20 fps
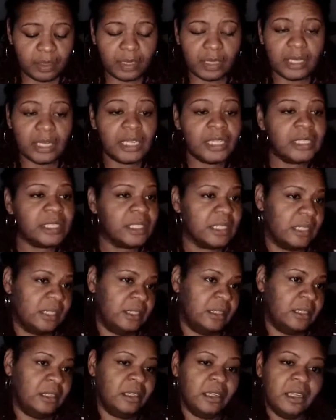
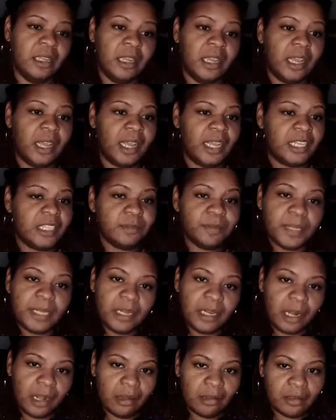listen, it's been
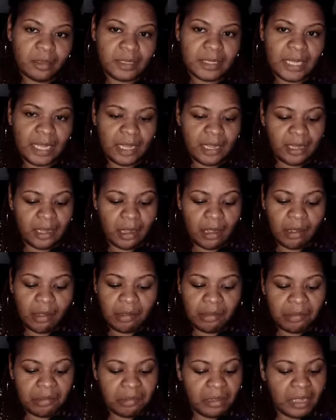a long day,
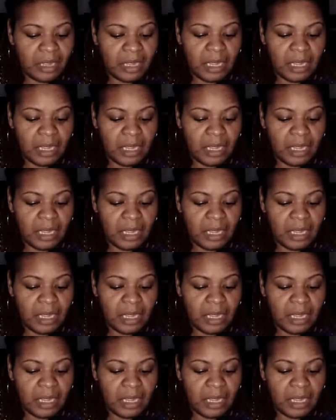y'all.